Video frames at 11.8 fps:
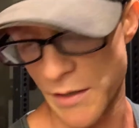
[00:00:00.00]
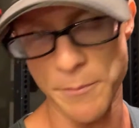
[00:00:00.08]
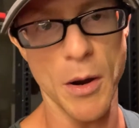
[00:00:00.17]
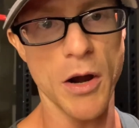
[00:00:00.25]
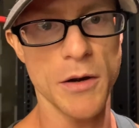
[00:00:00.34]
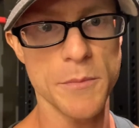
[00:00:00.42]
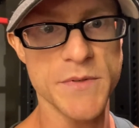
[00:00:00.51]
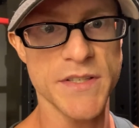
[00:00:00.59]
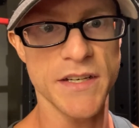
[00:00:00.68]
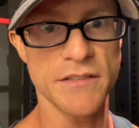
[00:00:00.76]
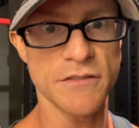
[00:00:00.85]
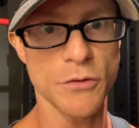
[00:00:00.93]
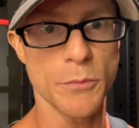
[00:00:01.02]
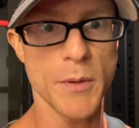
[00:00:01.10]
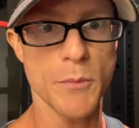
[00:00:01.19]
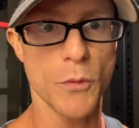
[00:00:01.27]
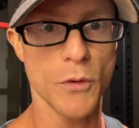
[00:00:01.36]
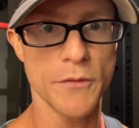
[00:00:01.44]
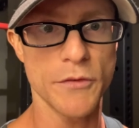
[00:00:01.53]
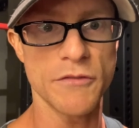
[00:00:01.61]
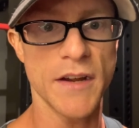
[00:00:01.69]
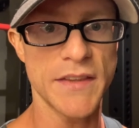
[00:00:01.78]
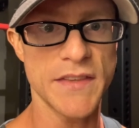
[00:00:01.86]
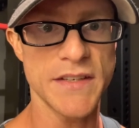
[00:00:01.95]
arms in a little bit more of a
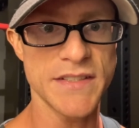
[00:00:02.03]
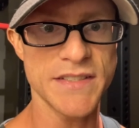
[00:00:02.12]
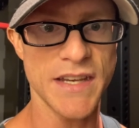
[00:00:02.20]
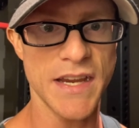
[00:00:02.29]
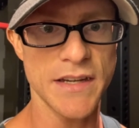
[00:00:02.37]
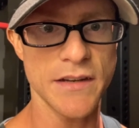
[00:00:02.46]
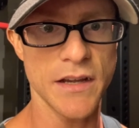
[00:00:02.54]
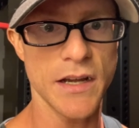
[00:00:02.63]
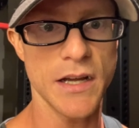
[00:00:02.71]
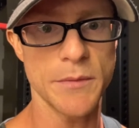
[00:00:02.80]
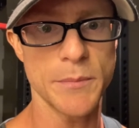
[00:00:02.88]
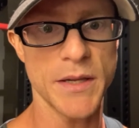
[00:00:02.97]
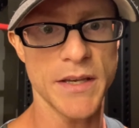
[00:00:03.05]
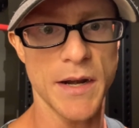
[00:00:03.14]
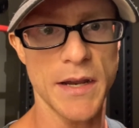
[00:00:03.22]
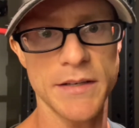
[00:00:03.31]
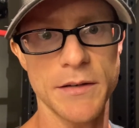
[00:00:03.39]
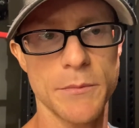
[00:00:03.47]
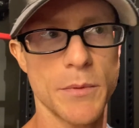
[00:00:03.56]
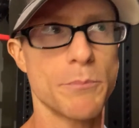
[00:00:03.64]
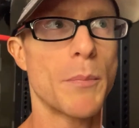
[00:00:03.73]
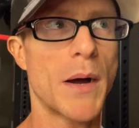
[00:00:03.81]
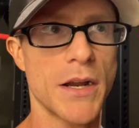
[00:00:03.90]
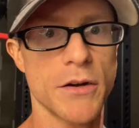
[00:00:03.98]
lengthened state. Being a
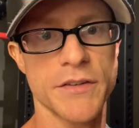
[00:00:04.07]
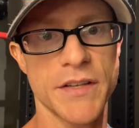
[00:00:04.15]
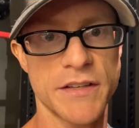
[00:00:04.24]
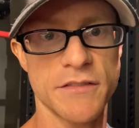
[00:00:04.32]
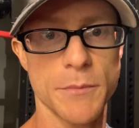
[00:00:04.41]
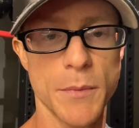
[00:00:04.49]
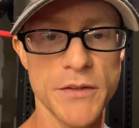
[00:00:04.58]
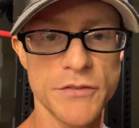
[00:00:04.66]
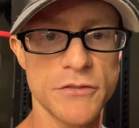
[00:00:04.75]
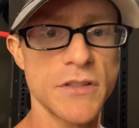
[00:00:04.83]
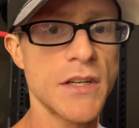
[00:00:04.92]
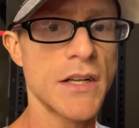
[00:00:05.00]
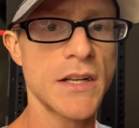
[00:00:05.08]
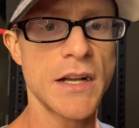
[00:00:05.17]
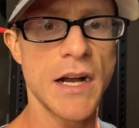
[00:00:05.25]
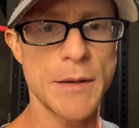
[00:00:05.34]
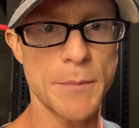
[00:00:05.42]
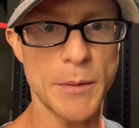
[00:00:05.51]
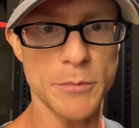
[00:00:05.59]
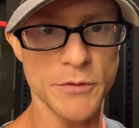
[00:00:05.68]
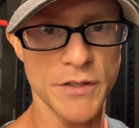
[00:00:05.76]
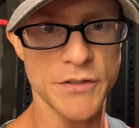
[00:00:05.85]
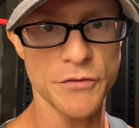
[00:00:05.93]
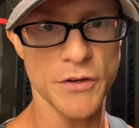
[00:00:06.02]
biarticulate muscle, I'm able
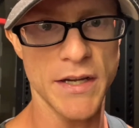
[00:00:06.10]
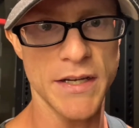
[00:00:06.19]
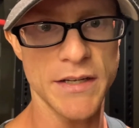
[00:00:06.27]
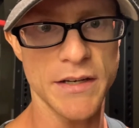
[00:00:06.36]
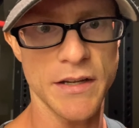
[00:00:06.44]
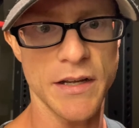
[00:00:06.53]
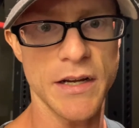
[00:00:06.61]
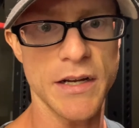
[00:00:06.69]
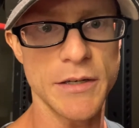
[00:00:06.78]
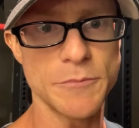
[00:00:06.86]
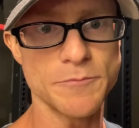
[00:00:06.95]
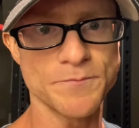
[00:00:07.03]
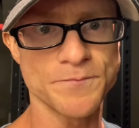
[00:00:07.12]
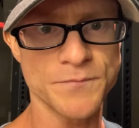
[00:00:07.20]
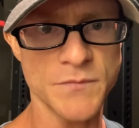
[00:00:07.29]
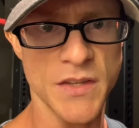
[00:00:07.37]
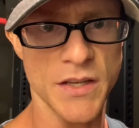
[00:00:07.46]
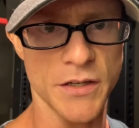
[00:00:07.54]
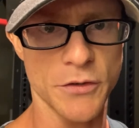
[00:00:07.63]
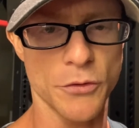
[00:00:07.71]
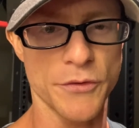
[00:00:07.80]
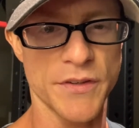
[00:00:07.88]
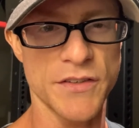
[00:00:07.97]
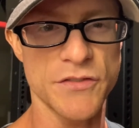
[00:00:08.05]
to train the
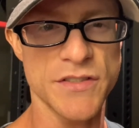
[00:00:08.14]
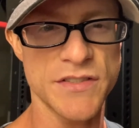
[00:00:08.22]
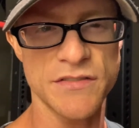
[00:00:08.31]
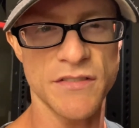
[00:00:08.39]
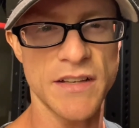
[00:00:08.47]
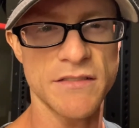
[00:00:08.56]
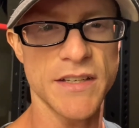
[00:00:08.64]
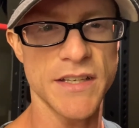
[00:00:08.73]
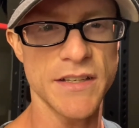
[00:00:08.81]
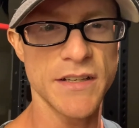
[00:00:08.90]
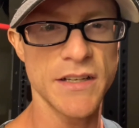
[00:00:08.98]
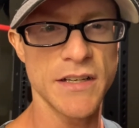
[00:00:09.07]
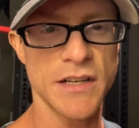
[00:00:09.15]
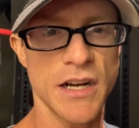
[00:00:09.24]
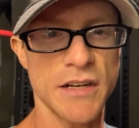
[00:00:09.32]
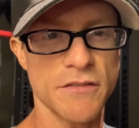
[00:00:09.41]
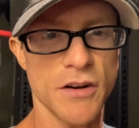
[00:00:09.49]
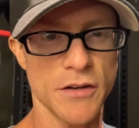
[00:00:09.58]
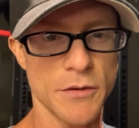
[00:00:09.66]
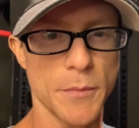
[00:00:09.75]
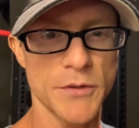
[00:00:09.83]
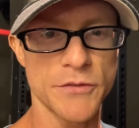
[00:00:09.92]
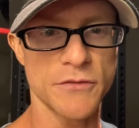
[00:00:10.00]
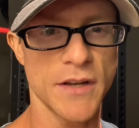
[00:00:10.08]
curls at just slightly longer
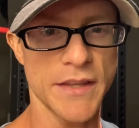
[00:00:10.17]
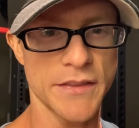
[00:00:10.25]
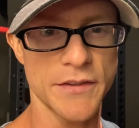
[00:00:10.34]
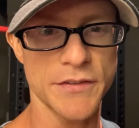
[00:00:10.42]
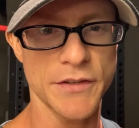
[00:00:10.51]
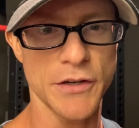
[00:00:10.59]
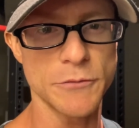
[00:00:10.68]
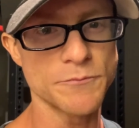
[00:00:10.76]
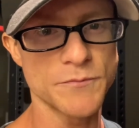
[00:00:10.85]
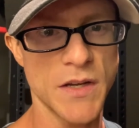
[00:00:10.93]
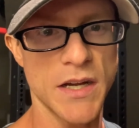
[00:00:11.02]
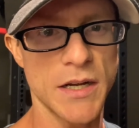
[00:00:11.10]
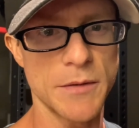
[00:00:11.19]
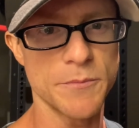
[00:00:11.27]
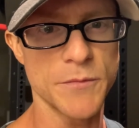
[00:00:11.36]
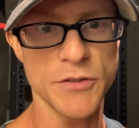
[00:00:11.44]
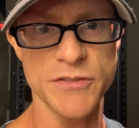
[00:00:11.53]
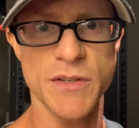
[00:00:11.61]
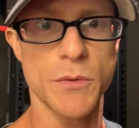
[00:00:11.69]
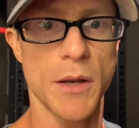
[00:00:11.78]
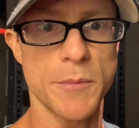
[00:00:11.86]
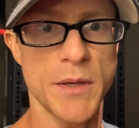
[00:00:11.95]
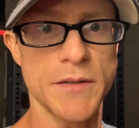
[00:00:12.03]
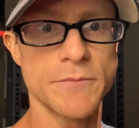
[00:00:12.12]
muscle length. So you'll see what I
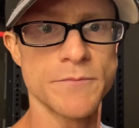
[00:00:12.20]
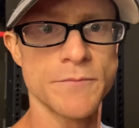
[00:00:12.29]
mean.